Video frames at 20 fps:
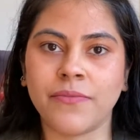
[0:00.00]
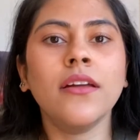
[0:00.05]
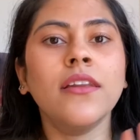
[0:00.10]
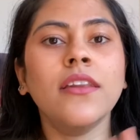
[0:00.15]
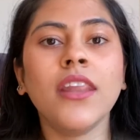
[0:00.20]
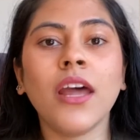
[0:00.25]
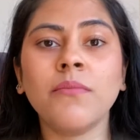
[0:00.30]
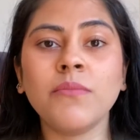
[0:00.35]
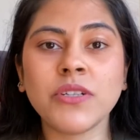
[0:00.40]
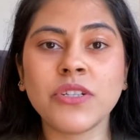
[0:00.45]

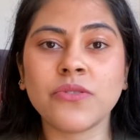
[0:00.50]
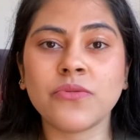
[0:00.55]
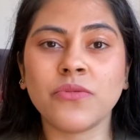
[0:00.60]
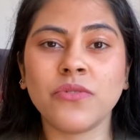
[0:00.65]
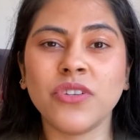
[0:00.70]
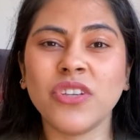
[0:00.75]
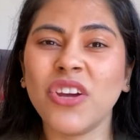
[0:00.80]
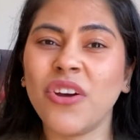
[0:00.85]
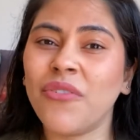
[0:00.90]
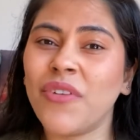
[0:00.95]
Number
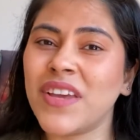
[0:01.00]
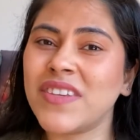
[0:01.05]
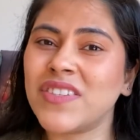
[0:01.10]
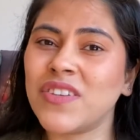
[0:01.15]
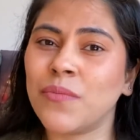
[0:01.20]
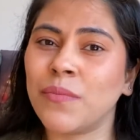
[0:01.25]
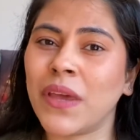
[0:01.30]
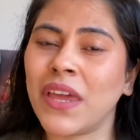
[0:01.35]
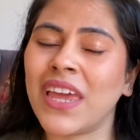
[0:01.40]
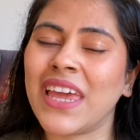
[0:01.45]
2, your
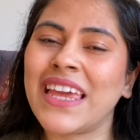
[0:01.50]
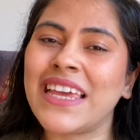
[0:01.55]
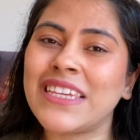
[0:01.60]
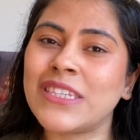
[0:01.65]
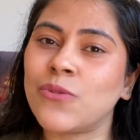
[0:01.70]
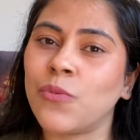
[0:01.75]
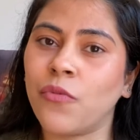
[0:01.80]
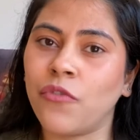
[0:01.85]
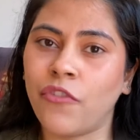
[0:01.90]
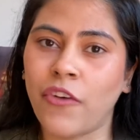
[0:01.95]
resume
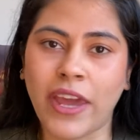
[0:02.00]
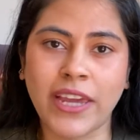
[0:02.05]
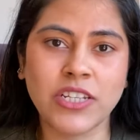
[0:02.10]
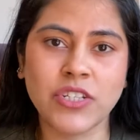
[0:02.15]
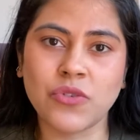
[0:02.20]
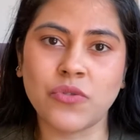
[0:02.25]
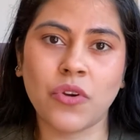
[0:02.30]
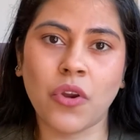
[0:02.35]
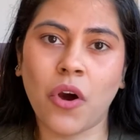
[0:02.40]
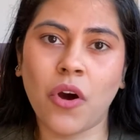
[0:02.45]
is way
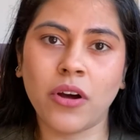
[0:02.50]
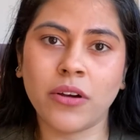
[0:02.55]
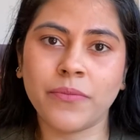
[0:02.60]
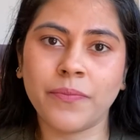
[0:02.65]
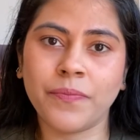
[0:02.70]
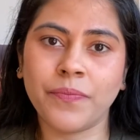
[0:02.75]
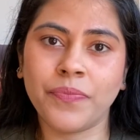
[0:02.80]
too long.